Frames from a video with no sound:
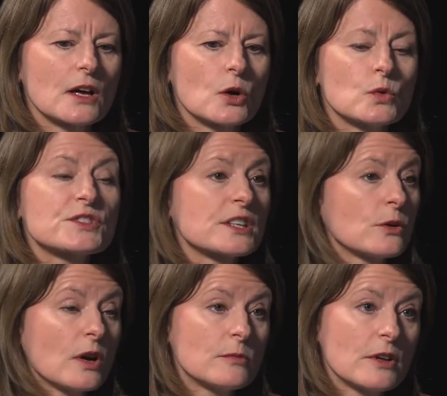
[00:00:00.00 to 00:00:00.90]

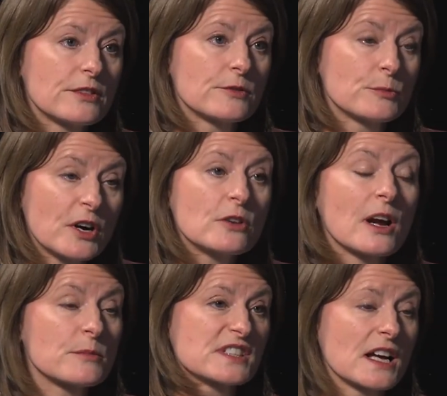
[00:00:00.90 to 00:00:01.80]
Also, the
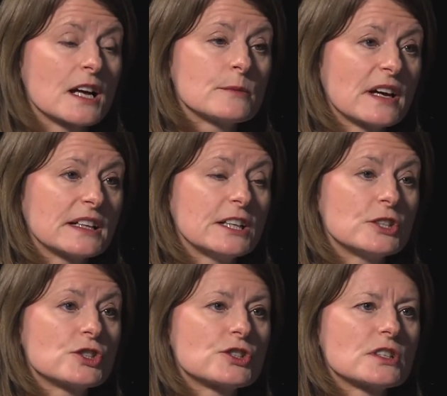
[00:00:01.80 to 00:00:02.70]
programmes that I
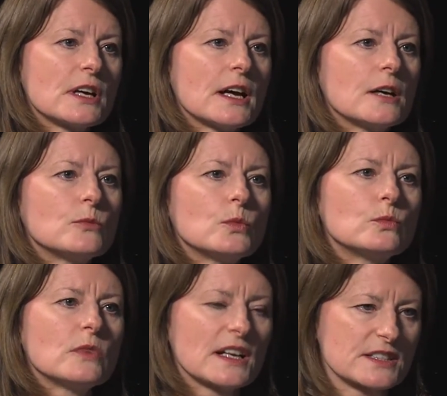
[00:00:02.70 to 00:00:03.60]
managed,
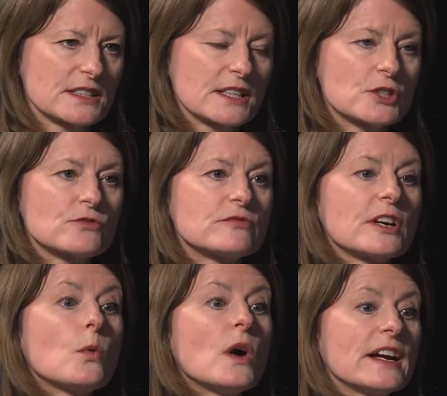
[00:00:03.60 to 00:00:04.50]
as I said,
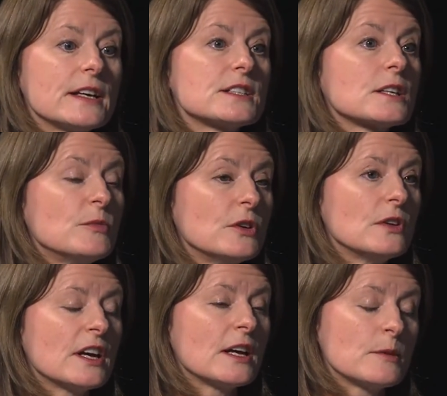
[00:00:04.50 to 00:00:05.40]
required
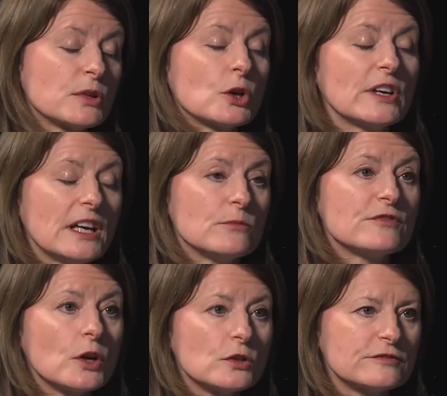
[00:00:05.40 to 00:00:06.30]
employee
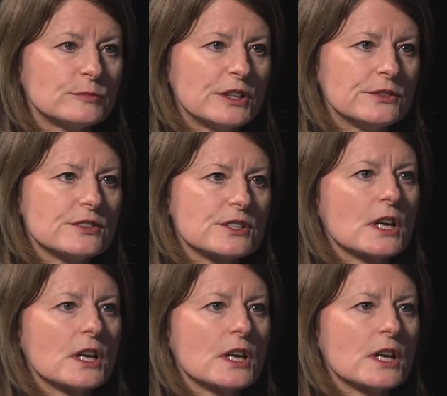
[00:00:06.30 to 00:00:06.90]
involvement.